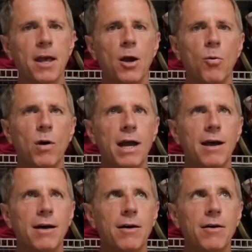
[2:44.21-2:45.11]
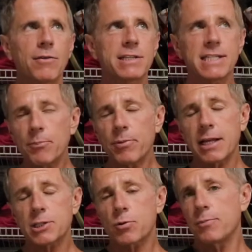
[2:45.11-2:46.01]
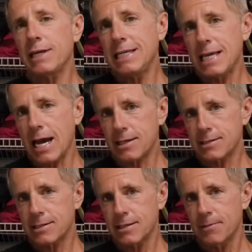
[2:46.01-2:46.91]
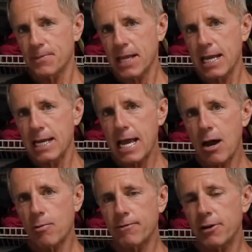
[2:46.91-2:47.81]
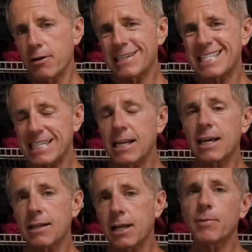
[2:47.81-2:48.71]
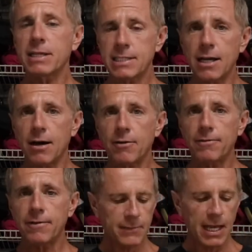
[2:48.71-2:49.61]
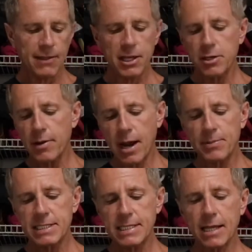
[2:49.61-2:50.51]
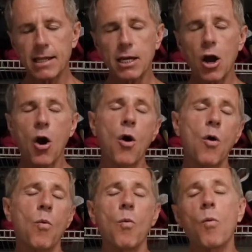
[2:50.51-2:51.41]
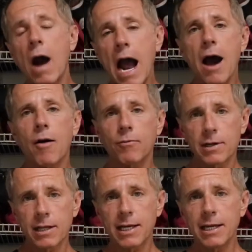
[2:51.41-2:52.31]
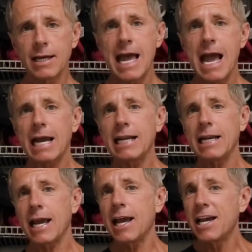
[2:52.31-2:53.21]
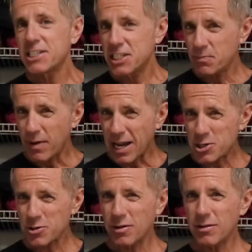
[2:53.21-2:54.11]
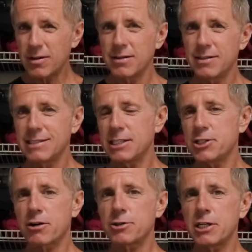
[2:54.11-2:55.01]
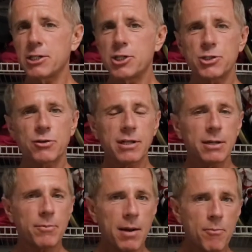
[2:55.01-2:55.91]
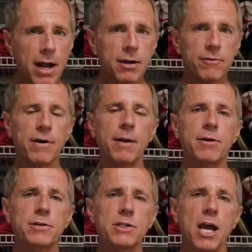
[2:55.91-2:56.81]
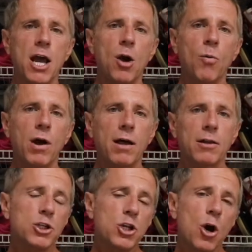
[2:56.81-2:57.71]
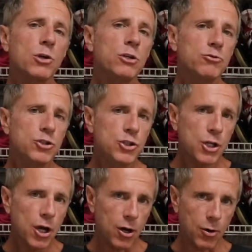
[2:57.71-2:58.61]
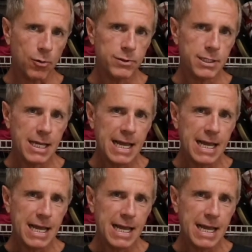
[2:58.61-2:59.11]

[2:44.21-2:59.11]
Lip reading: Well, the simple answer would be yes. Now, if you're a cynic like myself, then you might not be saying like, oh wow, really? I need a special detergent just to clean my microfibers? Well, no, you don't.